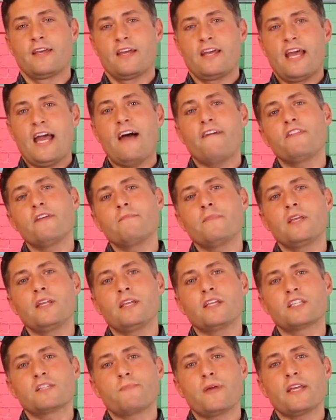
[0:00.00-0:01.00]
Have the
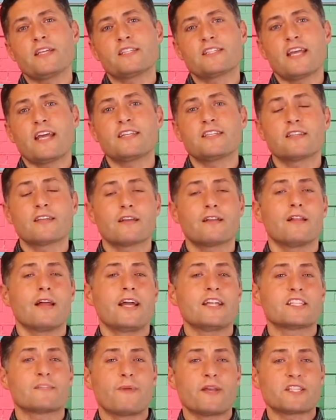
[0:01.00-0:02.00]
meeting space set to the
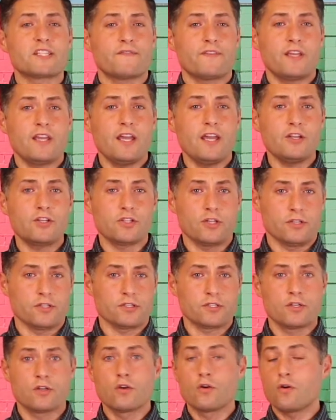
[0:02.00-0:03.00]
client's
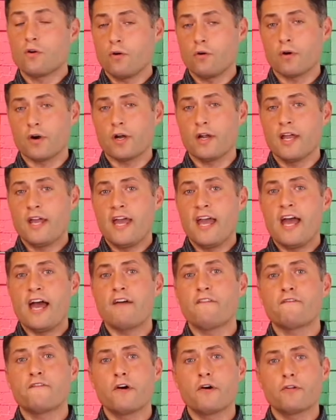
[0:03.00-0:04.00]
specifications, or
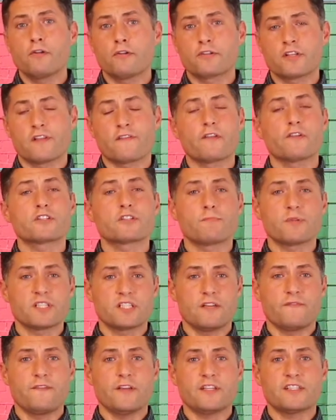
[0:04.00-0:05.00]
have photos of those
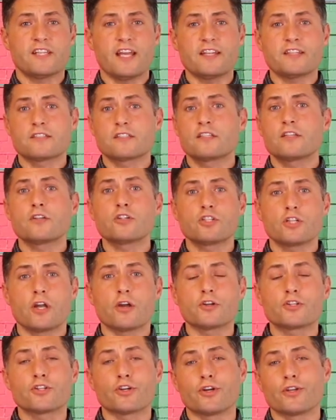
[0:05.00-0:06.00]
specific sets to
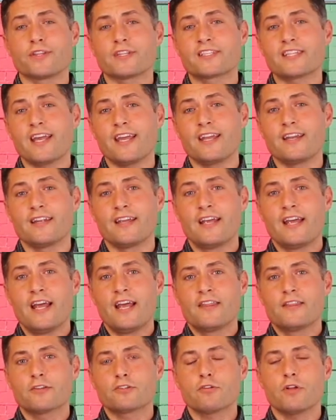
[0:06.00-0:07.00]
share during the site.
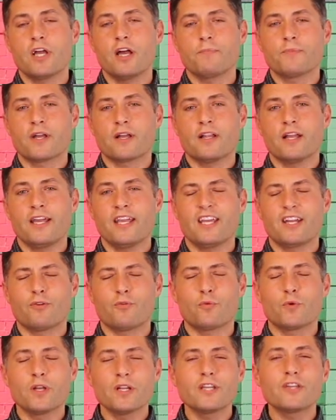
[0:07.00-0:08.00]
This will help the client get a
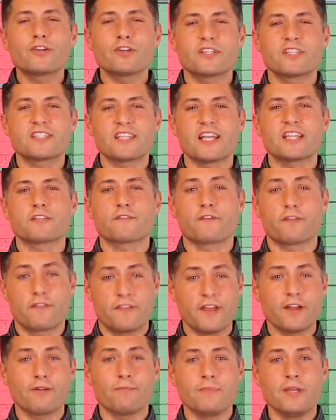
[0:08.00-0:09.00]
really good sense for
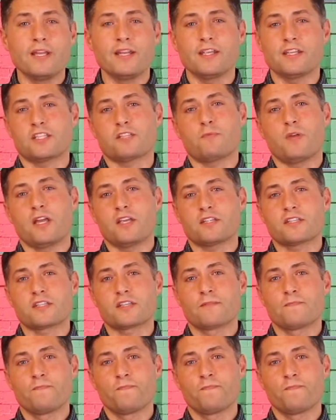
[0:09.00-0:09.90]
their meeting space.